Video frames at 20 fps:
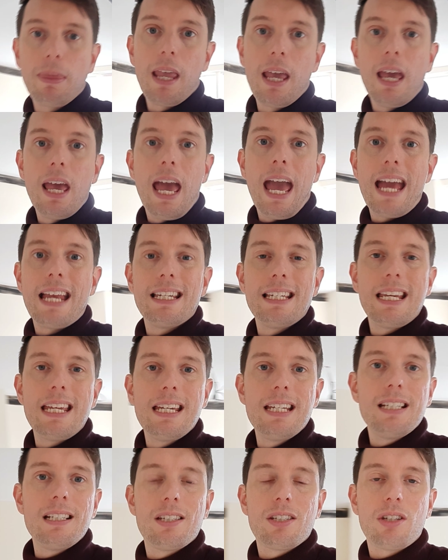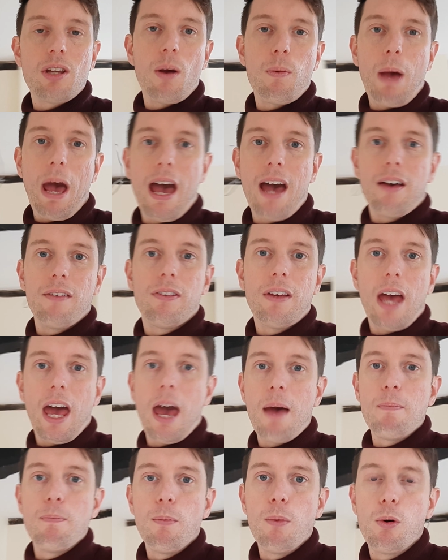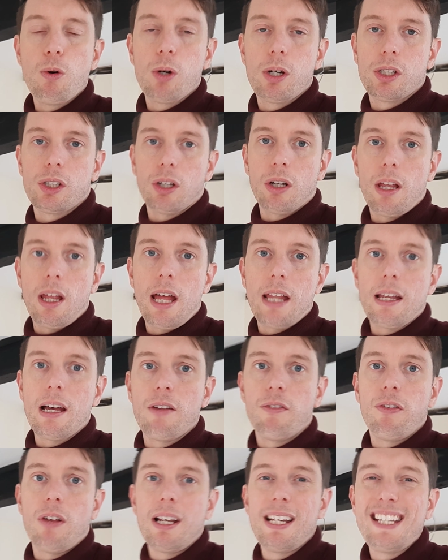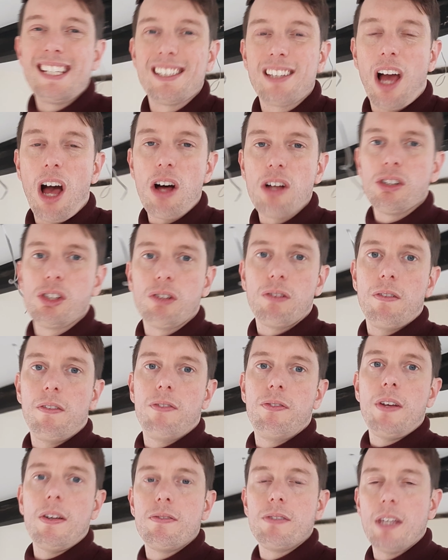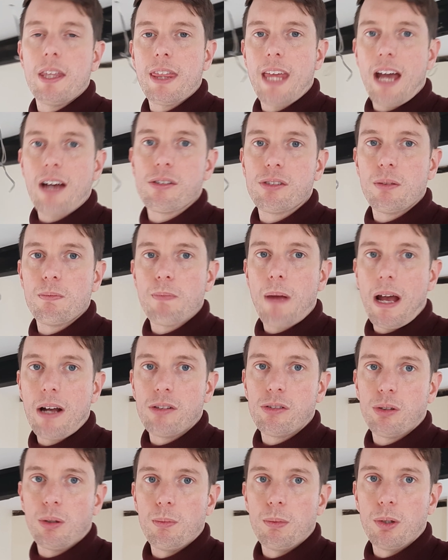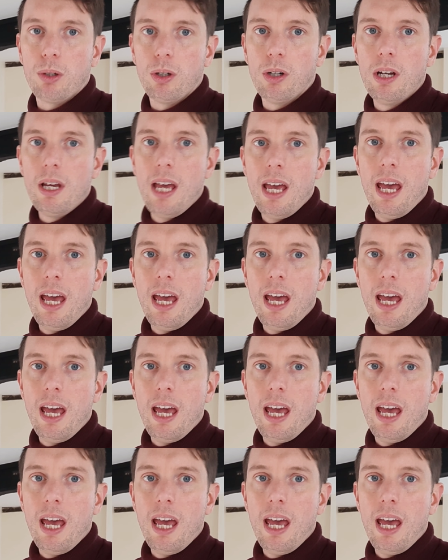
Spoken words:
it needs to have a mortgage on it of at least £150,000 or more.